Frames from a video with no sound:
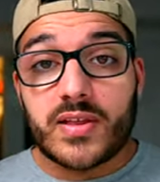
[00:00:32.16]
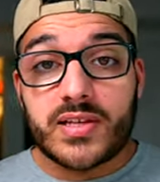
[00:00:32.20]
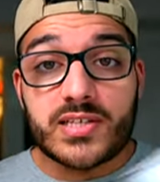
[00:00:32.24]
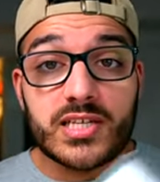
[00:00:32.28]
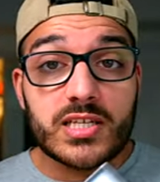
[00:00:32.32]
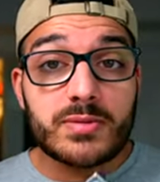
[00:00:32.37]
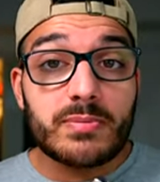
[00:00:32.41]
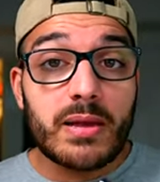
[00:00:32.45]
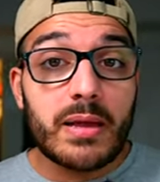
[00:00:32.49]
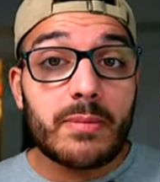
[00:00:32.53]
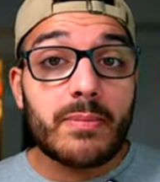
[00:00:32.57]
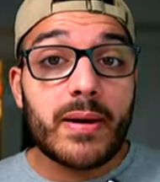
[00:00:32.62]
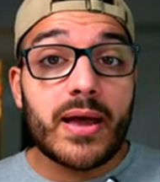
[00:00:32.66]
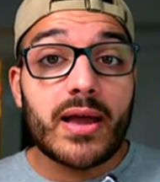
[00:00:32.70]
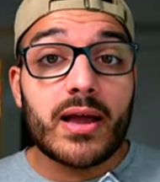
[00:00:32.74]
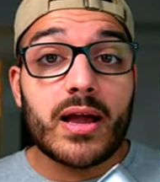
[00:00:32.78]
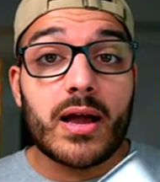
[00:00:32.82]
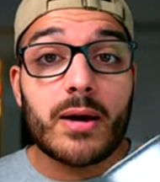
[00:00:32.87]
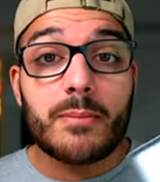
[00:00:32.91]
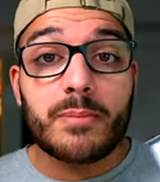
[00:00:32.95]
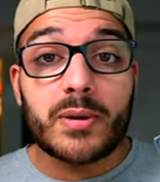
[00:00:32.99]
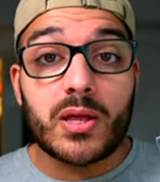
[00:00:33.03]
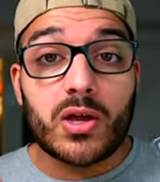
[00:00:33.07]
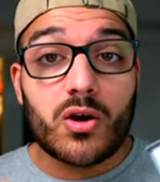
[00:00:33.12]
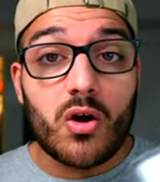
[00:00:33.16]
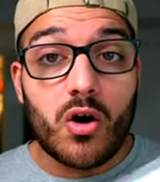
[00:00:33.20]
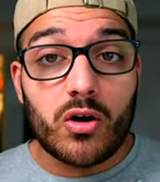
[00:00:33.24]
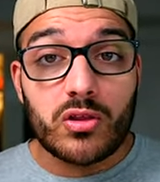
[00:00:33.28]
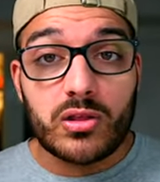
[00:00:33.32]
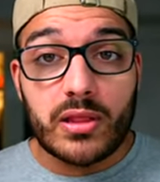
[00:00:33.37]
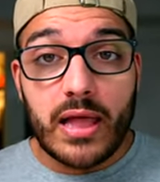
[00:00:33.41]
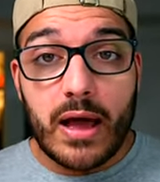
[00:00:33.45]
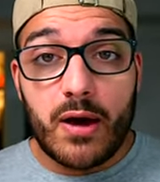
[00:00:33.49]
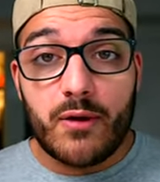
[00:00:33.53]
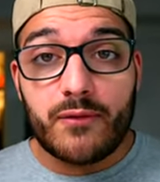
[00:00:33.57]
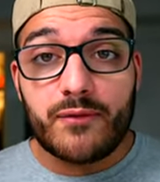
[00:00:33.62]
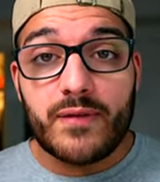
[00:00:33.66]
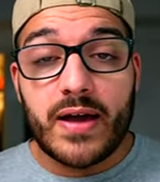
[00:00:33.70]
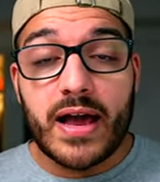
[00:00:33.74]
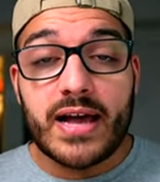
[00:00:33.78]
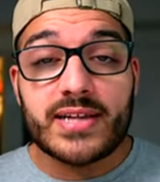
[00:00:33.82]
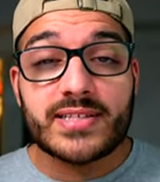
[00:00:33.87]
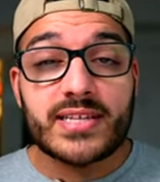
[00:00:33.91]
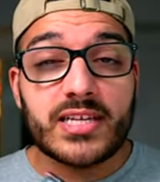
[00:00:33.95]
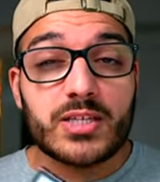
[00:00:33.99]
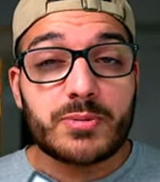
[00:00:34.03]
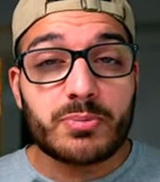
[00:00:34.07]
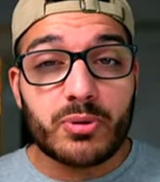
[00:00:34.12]
This is made by a company called
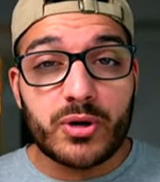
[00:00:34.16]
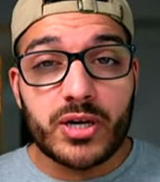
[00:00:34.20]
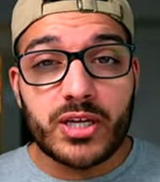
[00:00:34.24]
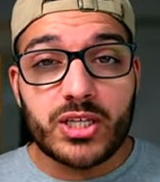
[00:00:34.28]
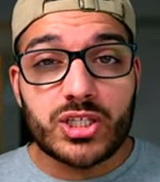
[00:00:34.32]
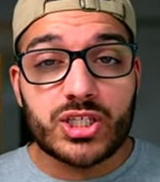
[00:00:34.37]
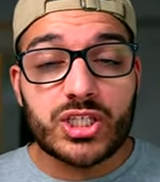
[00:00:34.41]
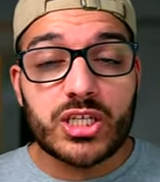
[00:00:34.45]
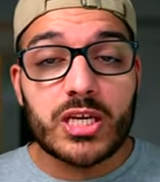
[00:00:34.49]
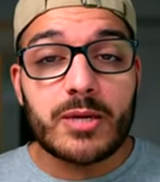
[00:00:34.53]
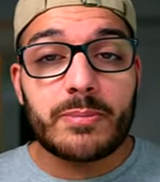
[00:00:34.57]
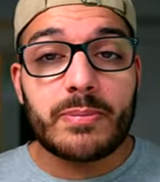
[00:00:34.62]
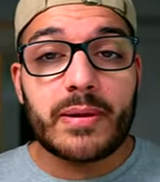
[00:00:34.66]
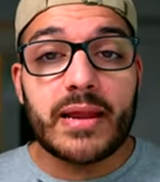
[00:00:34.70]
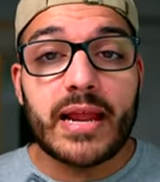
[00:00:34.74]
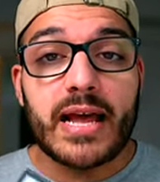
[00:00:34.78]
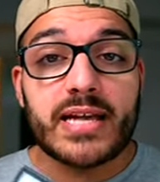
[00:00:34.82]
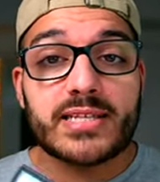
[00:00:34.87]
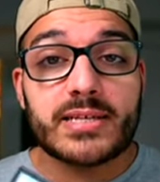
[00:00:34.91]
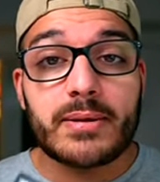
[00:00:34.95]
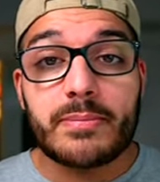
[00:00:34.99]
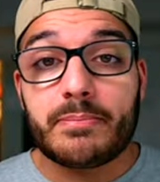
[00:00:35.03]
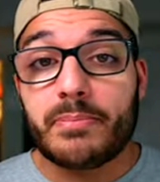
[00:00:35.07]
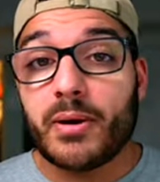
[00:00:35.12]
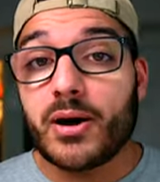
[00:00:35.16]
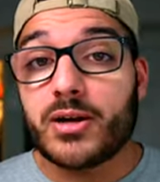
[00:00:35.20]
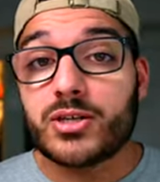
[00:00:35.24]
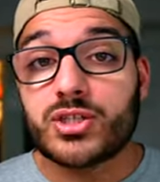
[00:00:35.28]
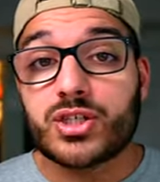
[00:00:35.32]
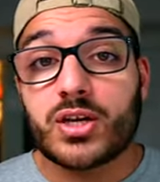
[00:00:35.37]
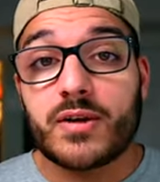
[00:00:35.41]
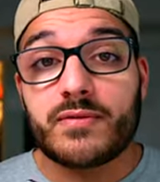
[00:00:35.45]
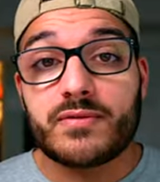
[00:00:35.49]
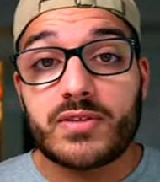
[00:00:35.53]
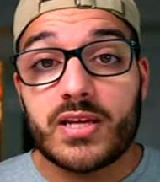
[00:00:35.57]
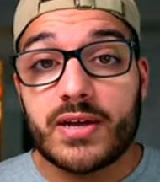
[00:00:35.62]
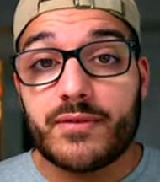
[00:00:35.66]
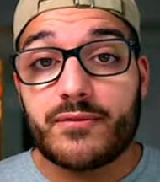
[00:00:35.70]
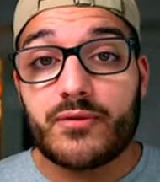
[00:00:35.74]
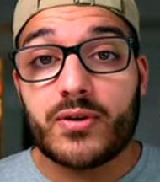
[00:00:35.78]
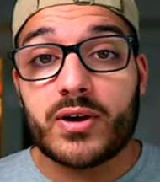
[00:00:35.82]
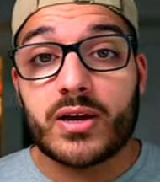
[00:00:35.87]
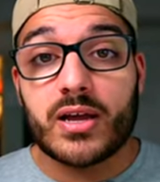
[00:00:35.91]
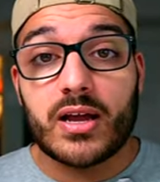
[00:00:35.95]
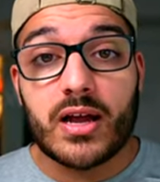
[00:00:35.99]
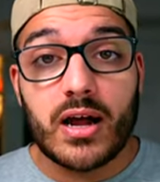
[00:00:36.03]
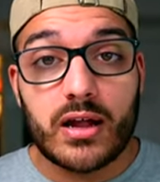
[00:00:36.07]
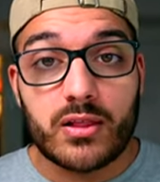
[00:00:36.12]
Laufast. It's pretty cheap and has a bunch of
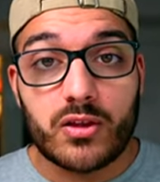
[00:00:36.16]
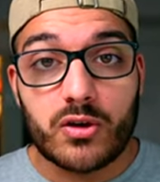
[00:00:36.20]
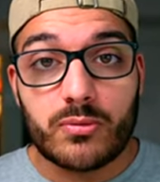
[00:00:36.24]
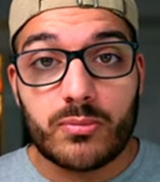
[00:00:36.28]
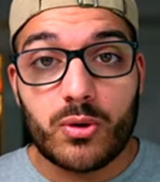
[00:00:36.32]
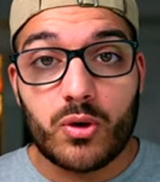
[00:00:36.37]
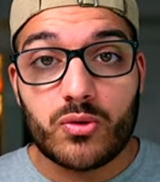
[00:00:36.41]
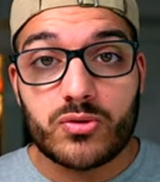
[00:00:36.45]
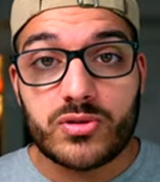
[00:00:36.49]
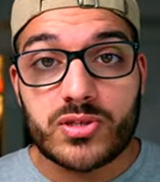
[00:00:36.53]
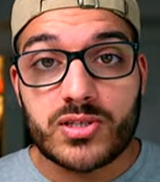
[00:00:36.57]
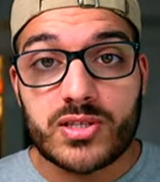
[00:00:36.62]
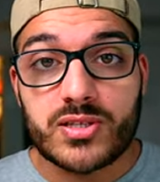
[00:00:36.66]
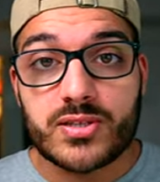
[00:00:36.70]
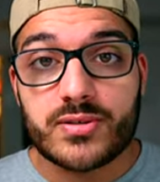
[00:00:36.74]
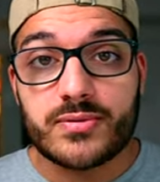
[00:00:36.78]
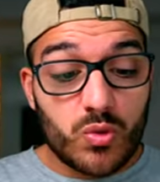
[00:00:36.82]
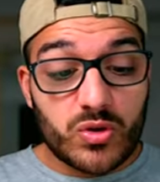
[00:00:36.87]
different color modes.